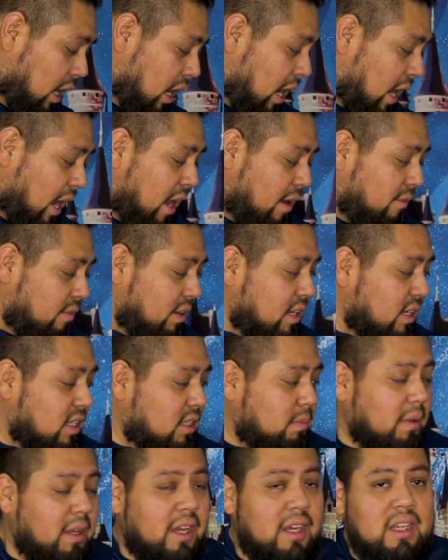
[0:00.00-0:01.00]
I have it in
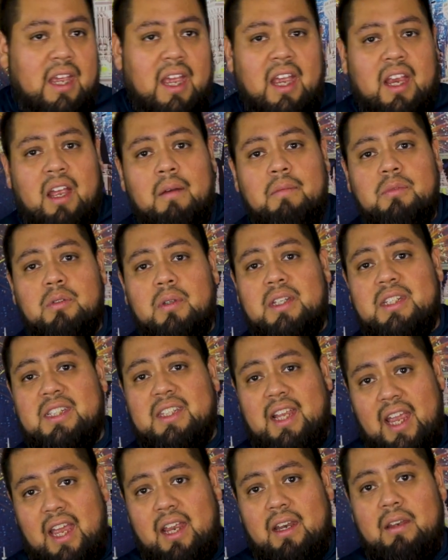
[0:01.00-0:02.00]
display. It comes with a
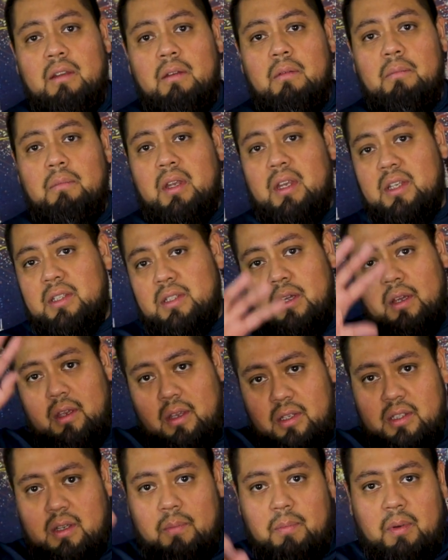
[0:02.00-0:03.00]
stand, but it's
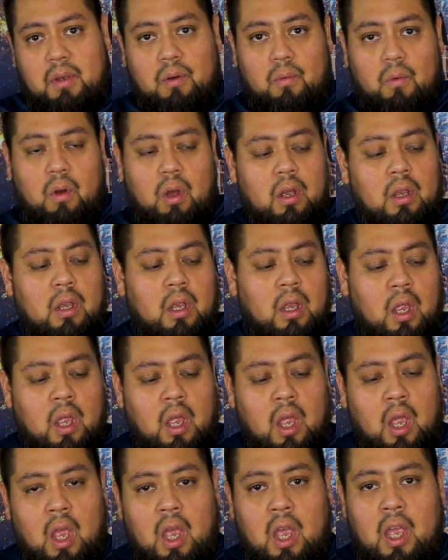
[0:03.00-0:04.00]
it's up on the wall.
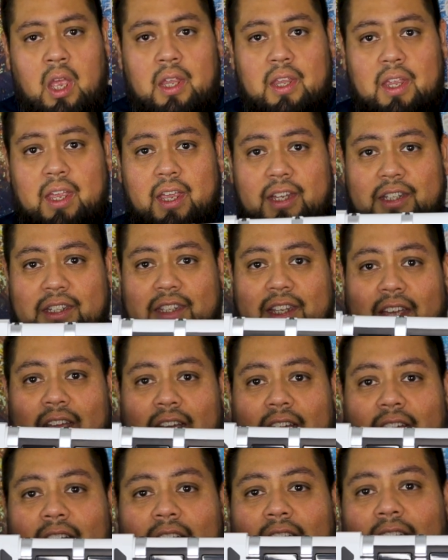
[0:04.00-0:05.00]
This
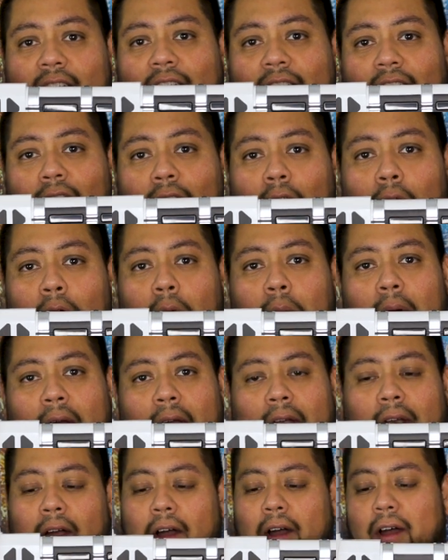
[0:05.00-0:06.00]
thing, oh
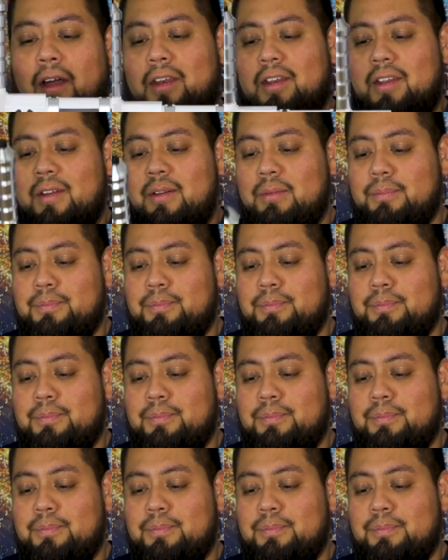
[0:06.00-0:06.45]
my god,